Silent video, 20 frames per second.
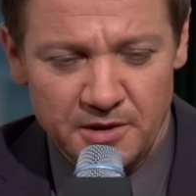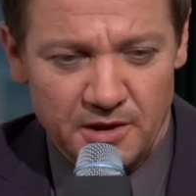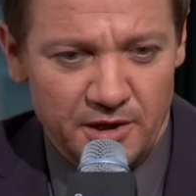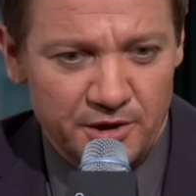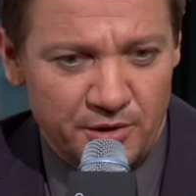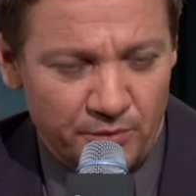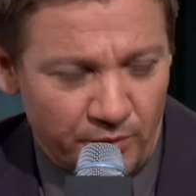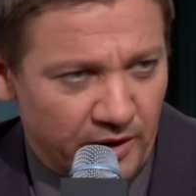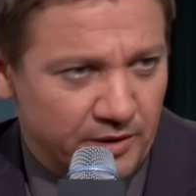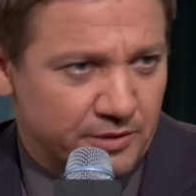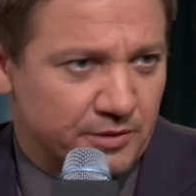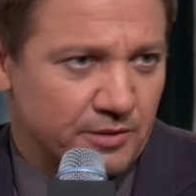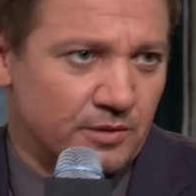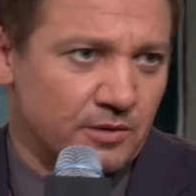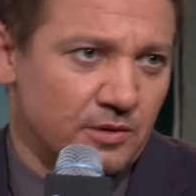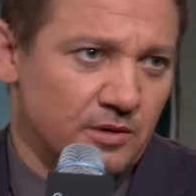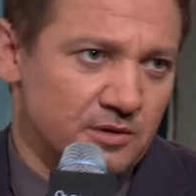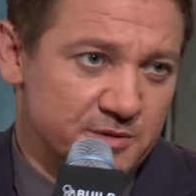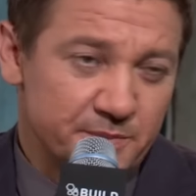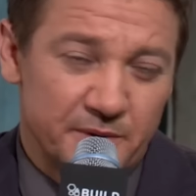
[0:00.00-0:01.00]
a director
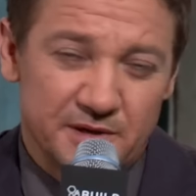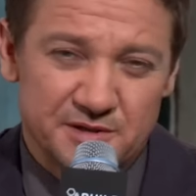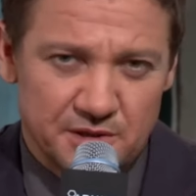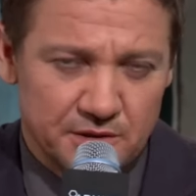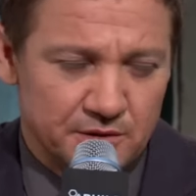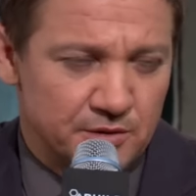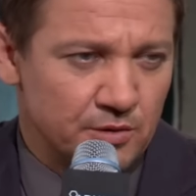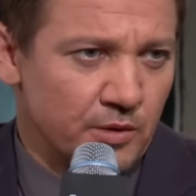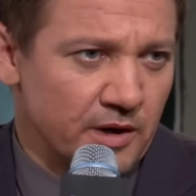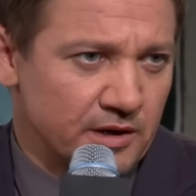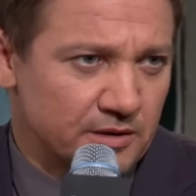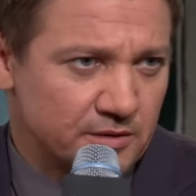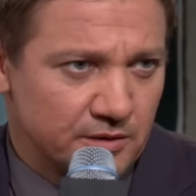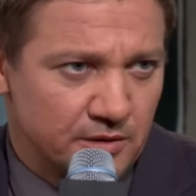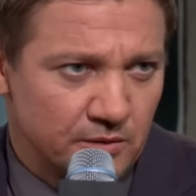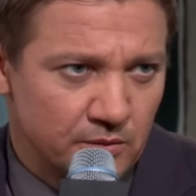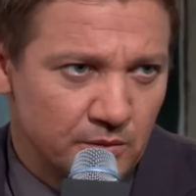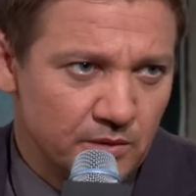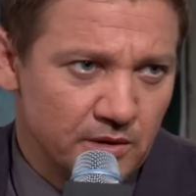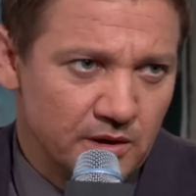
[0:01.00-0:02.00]
or especially a director.
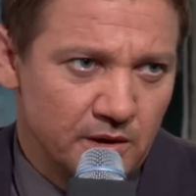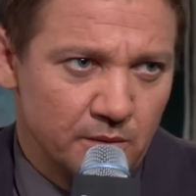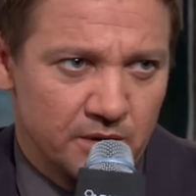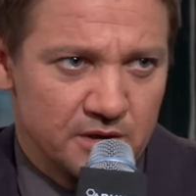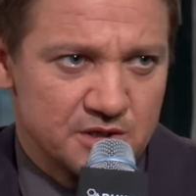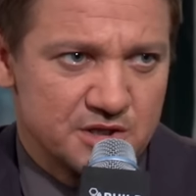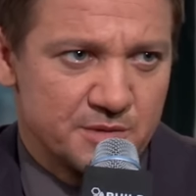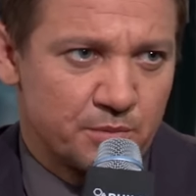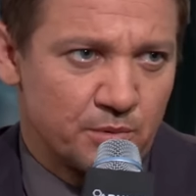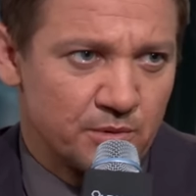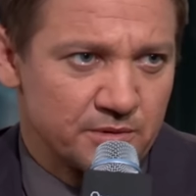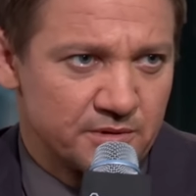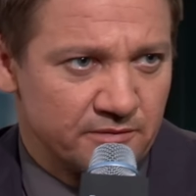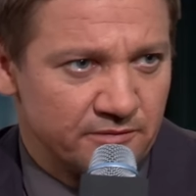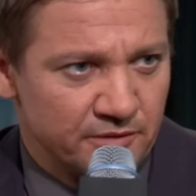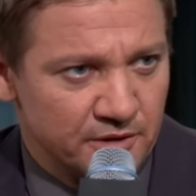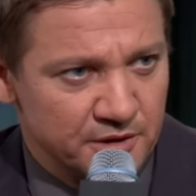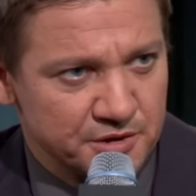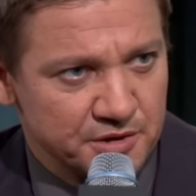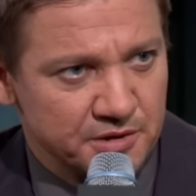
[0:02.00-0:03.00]
You really want to support their
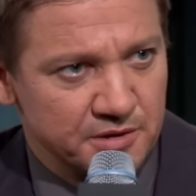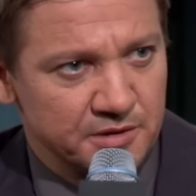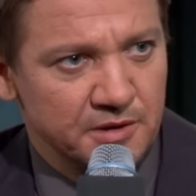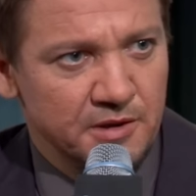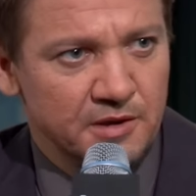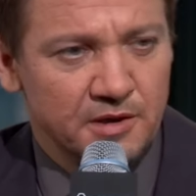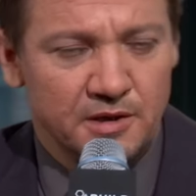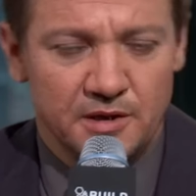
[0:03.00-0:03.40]
vision